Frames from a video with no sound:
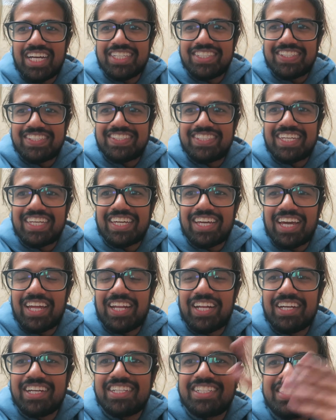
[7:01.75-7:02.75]
guys just sitting
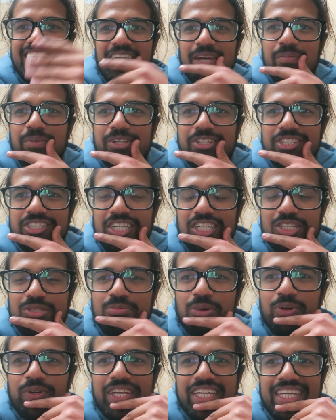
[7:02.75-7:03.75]
at a table, just like
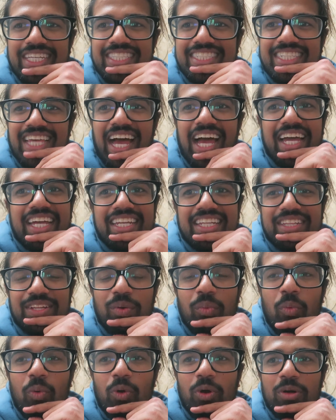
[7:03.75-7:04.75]
smoking inside in
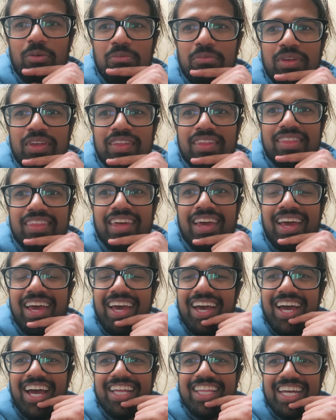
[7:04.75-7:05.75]
the warmth,
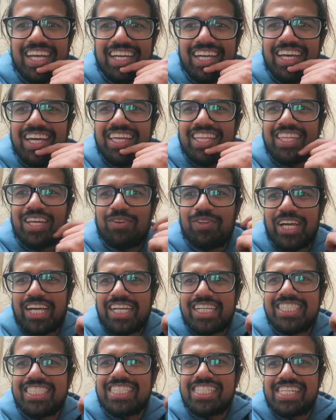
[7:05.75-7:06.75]
and like they would
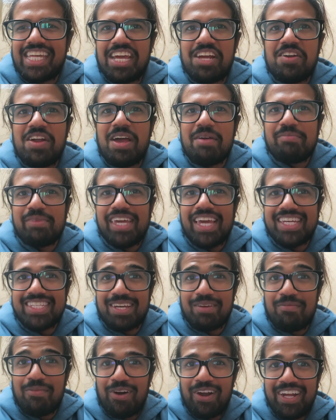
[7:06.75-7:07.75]
like stare at me
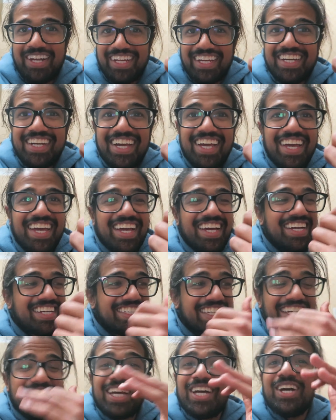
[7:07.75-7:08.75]
as I'm running,
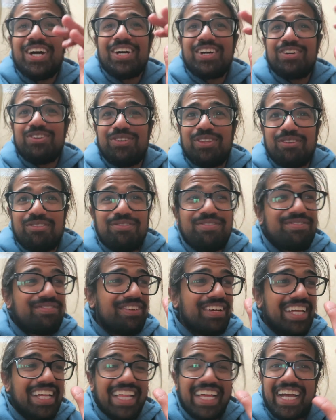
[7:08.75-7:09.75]
because like
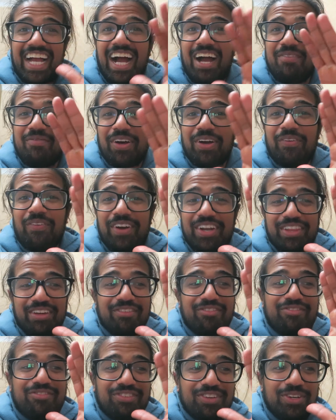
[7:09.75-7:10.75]
like I'm like one of
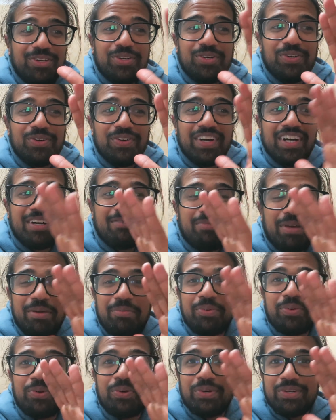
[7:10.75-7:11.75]
the few
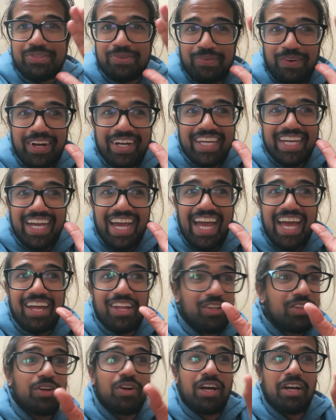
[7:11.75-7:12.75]
people who was running.
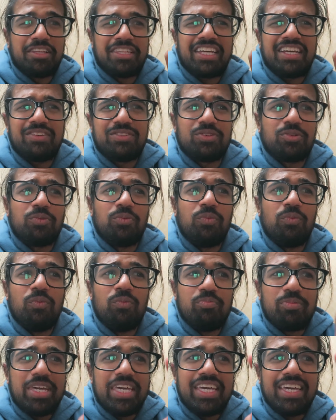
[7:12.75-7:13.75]
I think it was
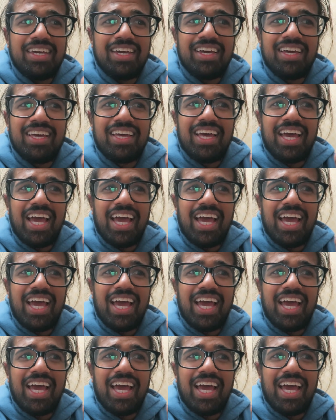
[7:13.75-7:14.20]
me